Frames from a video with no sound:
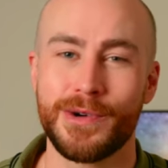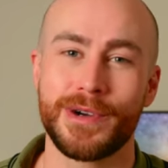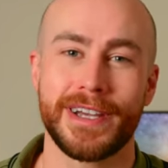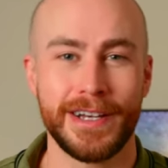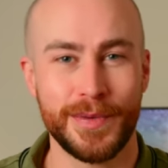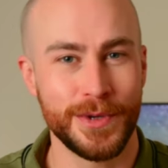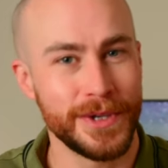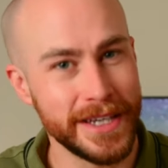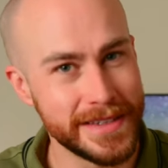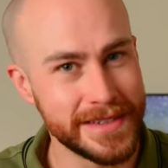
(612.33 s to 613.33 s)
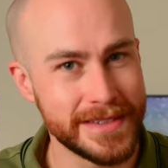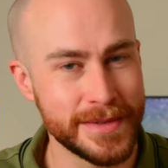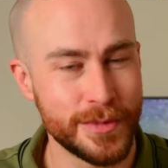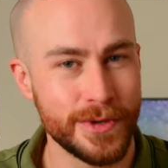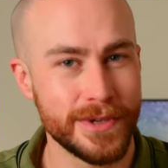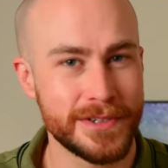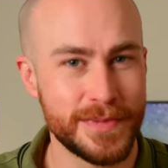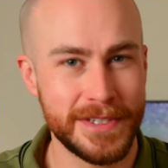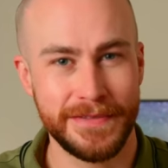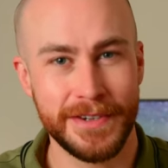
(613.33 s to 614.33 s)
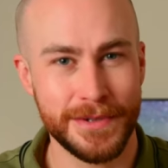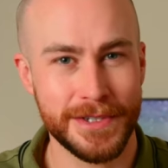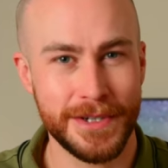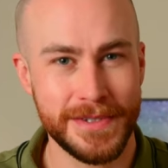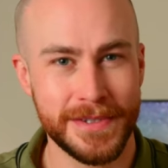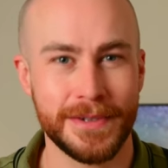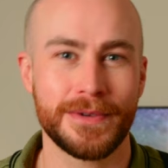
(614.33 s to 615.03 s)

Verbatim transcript: or it can help you get some more specific results,